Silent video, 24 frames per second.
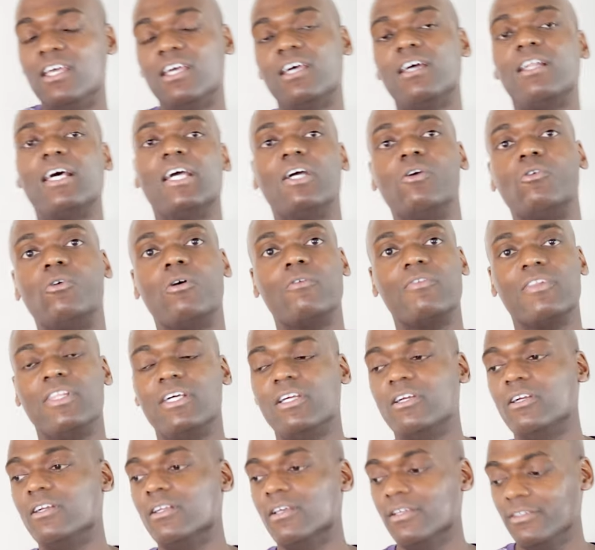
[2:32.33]
And I go over
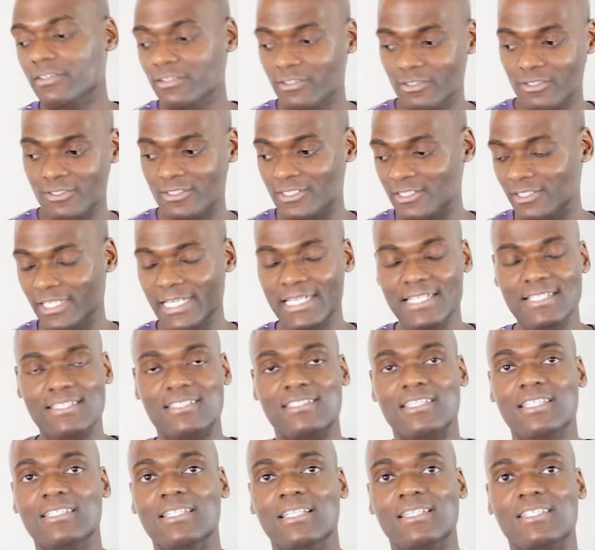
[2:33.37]
there, and there's a lady
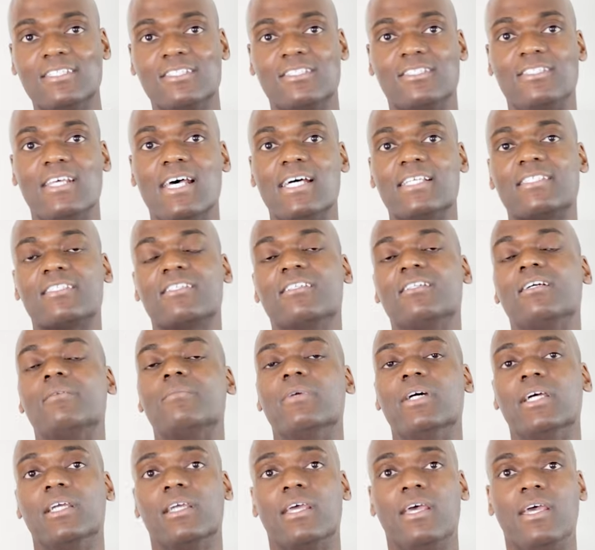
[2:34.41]
sitting at this desk, and I'm
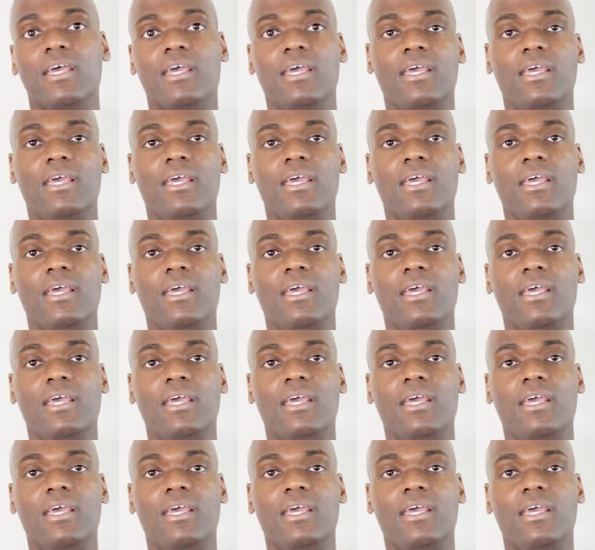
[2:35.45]
like,